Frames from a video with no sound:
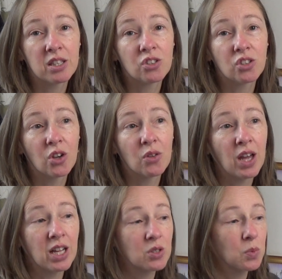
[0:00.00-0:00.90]
So
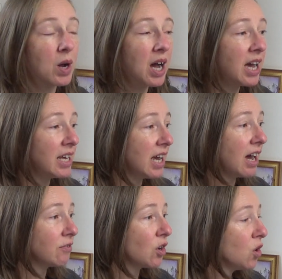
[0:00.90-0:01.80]
that's why
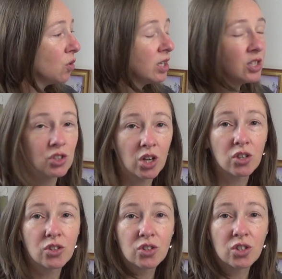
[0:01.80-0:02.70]
I've only
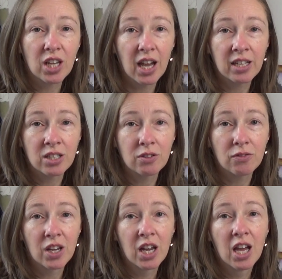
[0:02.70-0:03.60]
just kind of